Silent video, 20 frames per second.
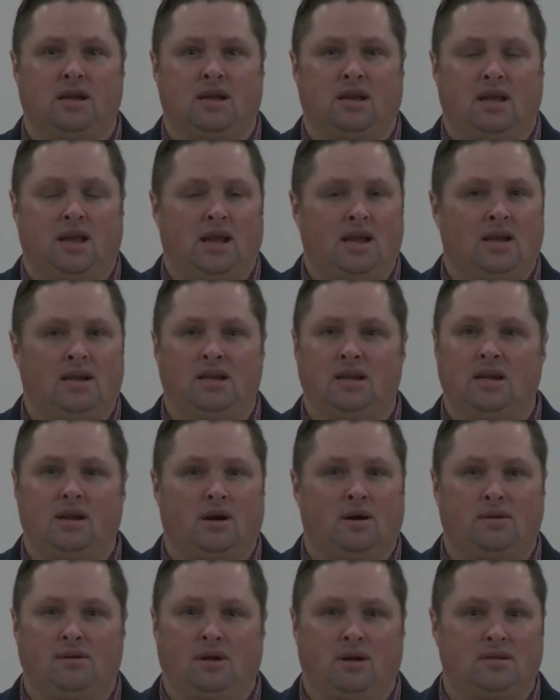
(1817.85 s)
and it
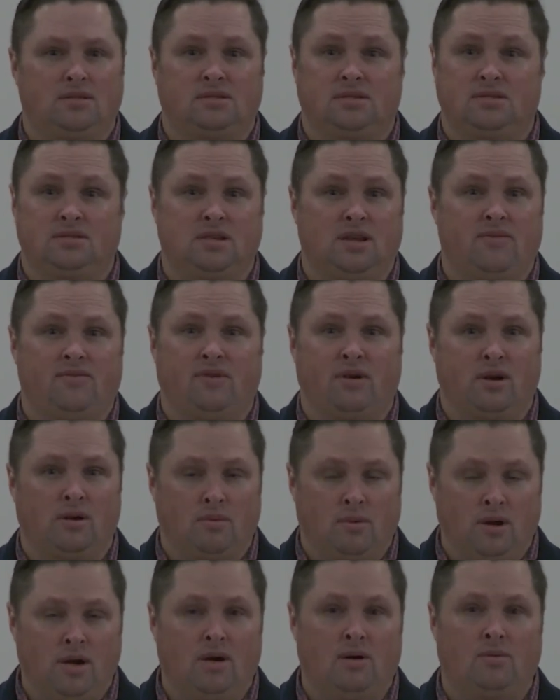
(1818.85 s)
ought not to sit very
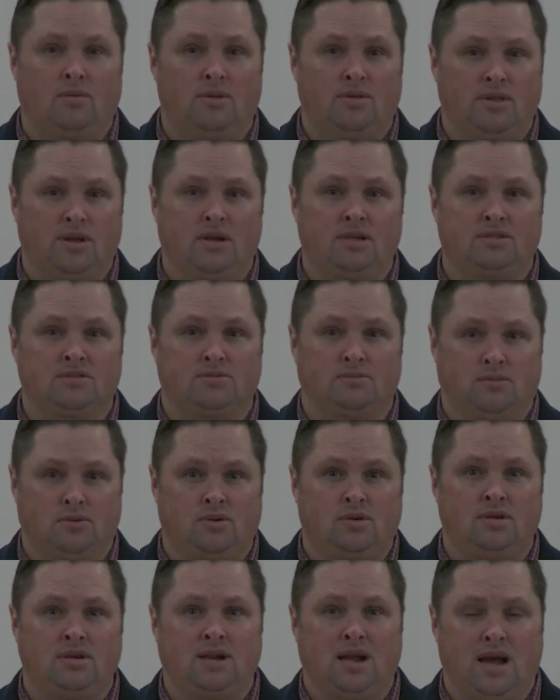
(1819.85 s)
well with us
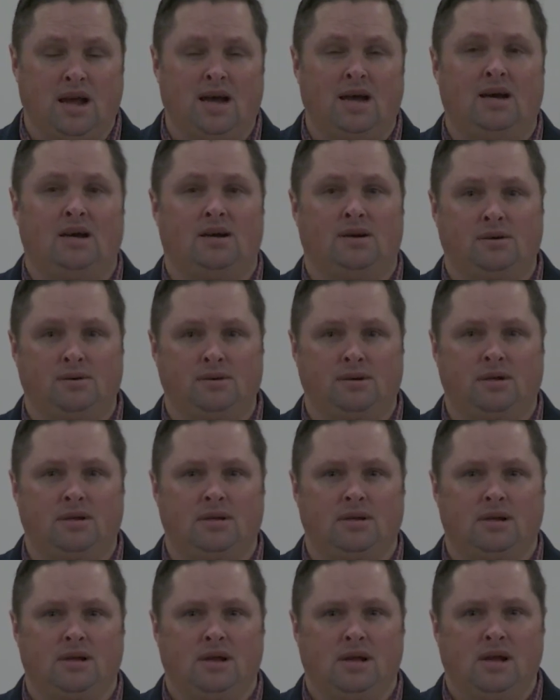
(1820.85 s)
one iota.
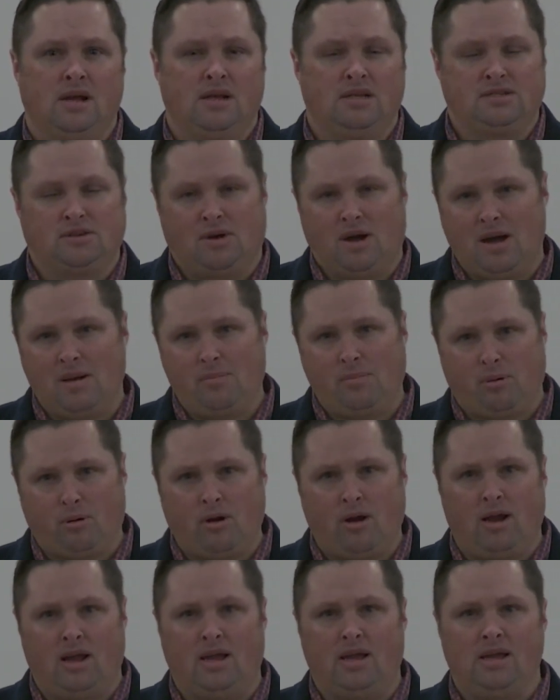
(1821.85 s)
So I
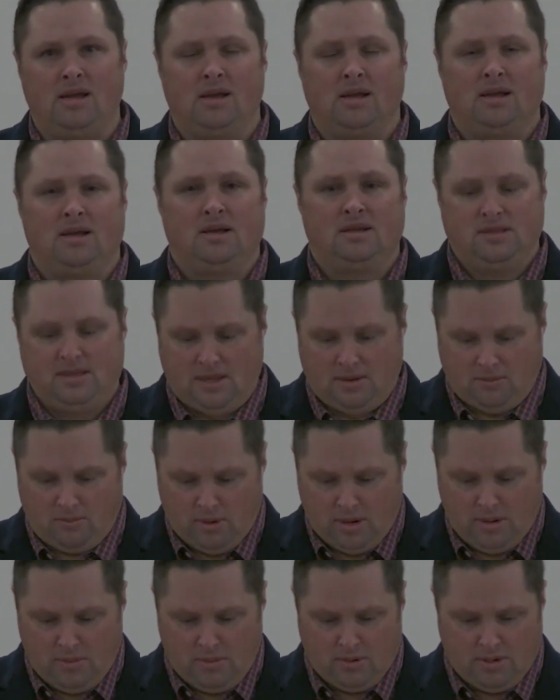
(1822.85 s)
pray that
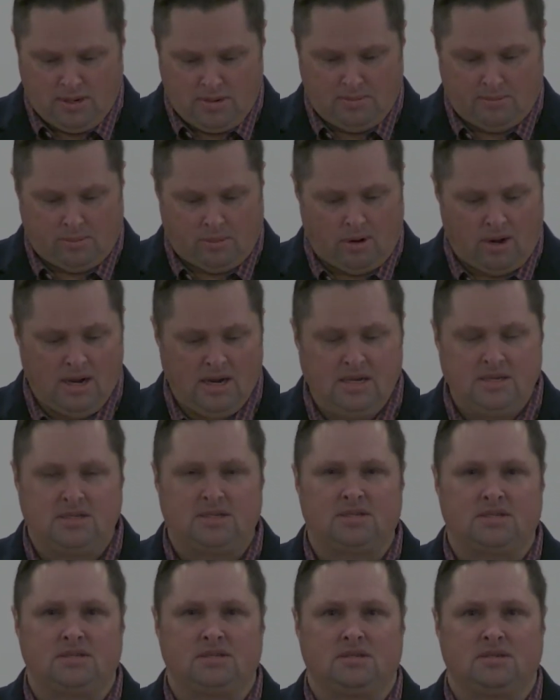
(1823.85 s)
we would
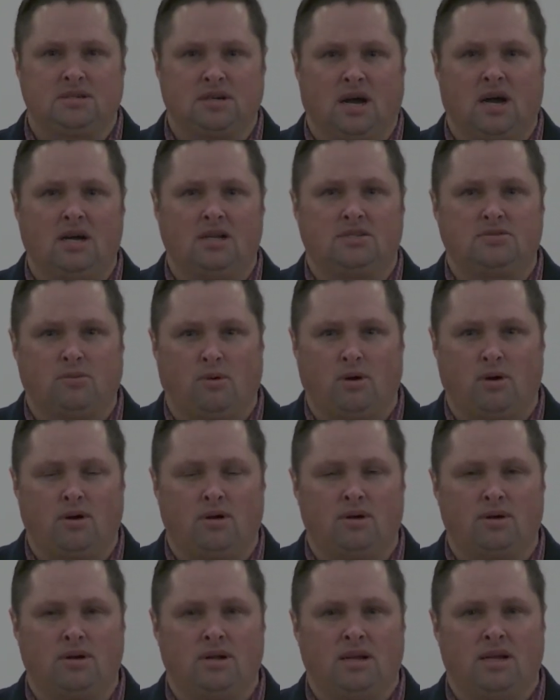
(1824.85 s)
embrace God's
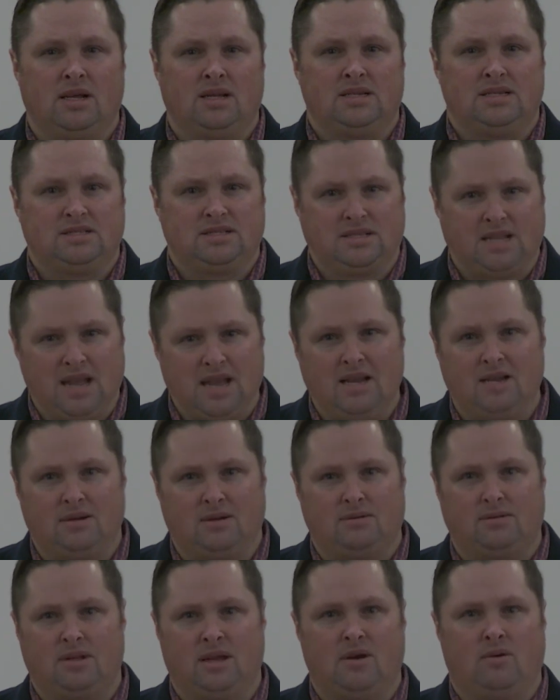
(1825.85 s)
word, stand
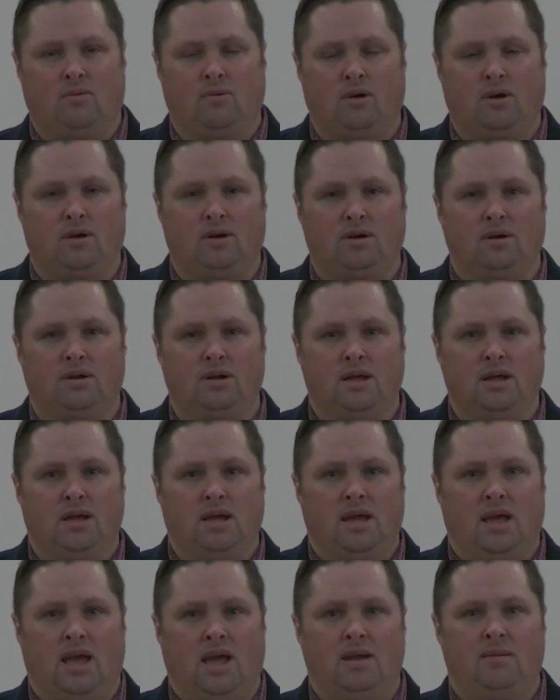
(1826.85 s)
on that word,
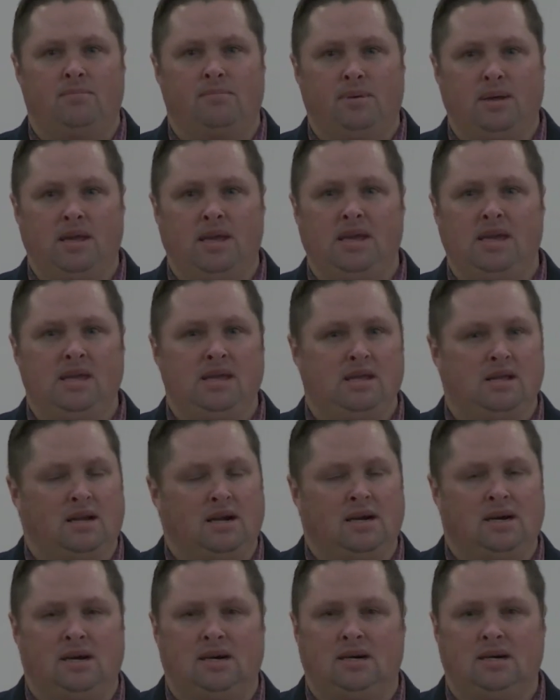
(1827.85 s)
and be
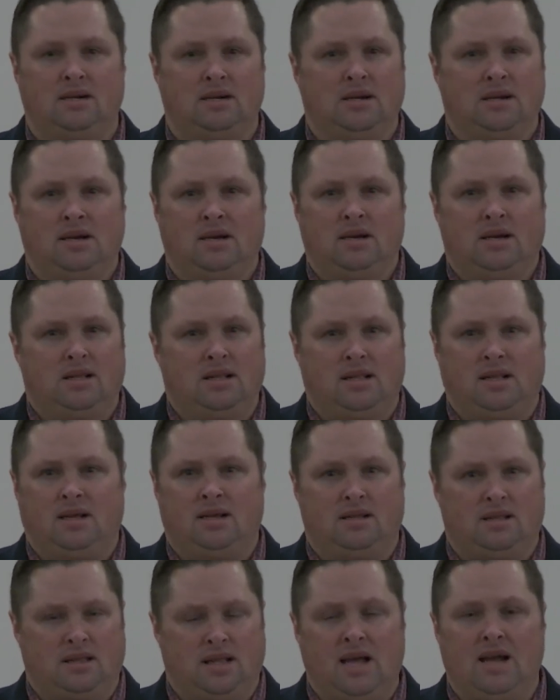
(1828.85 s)
uh,
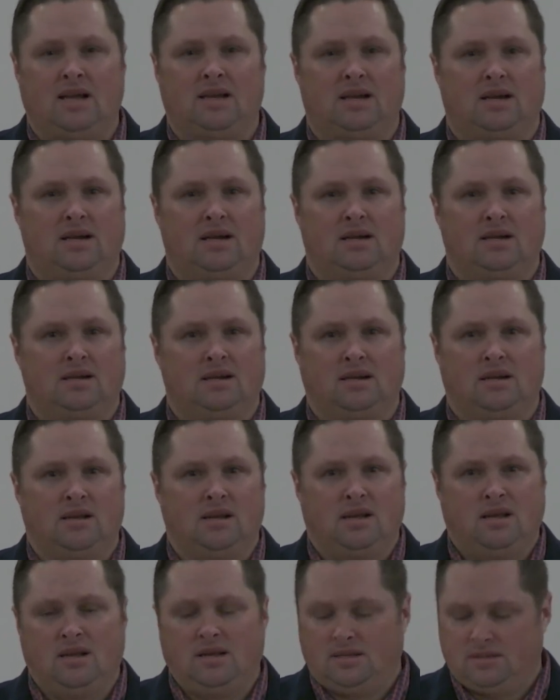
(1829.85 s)
like a
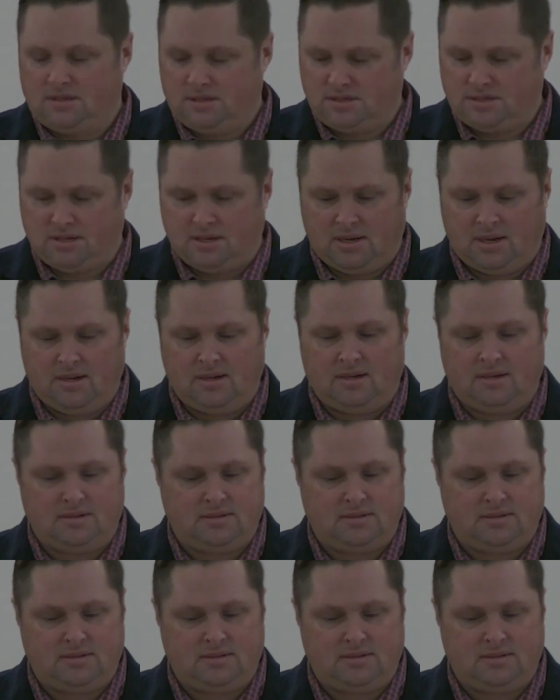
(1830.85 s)
just a, a,